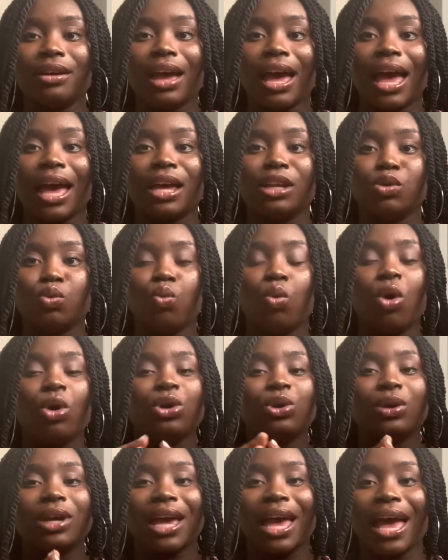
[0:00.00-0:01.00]
and what
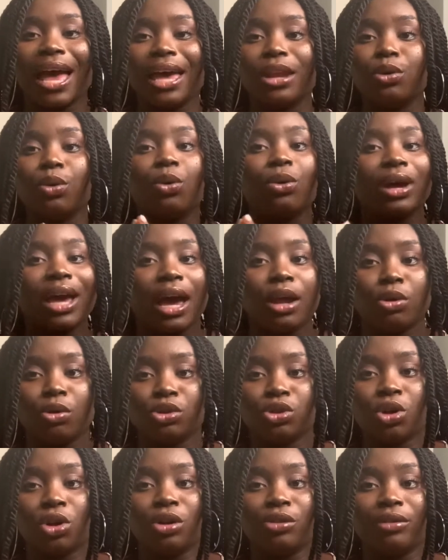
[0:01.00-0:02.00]
you can or cannot
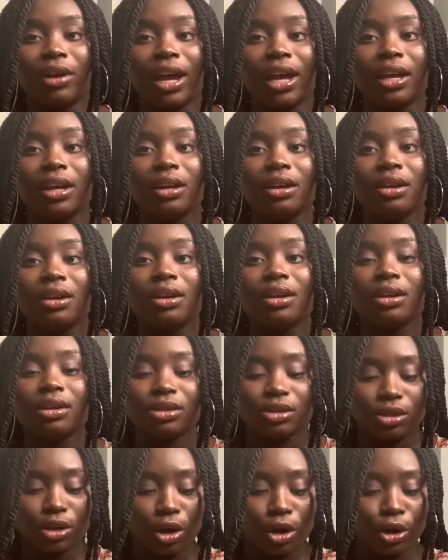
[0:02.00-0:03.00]
tolerate.
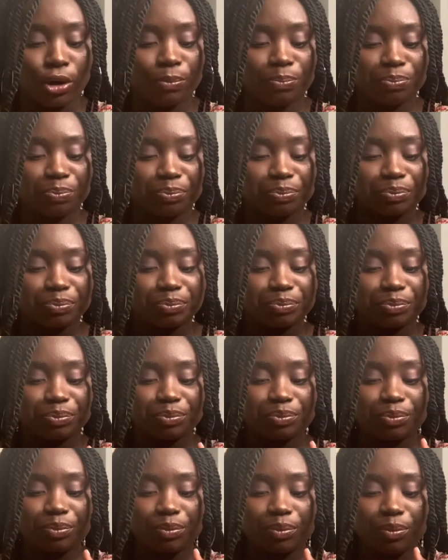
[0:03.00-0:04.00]
So
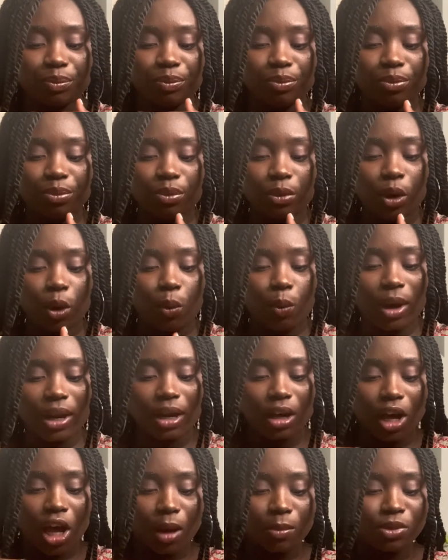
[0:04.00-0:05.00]
when it
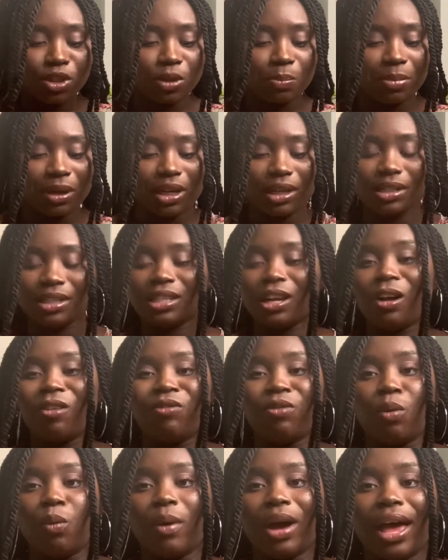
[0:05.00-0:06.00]
comes to being
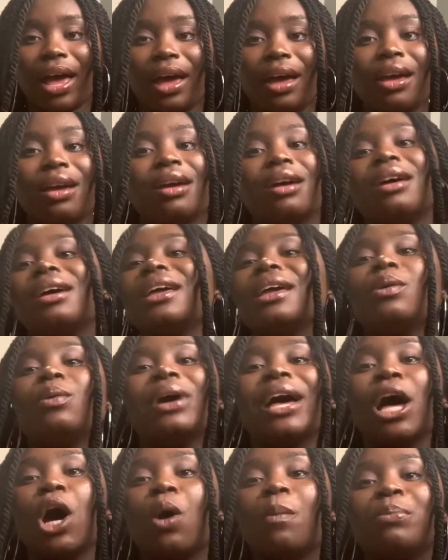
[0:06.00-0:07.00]
self-aware, it will
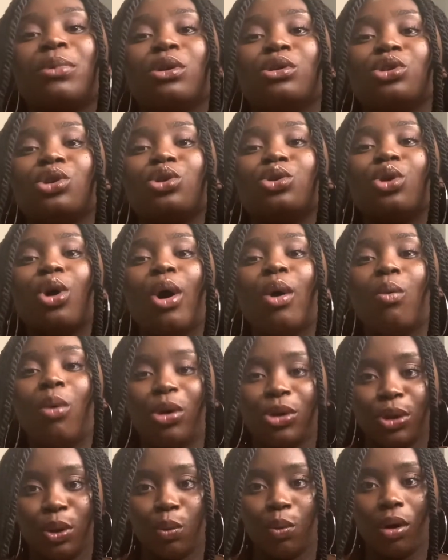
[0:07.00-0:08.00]
help you to know what
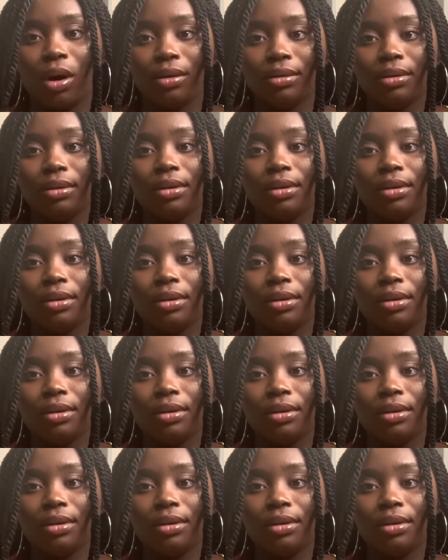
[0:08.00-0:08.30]
you want.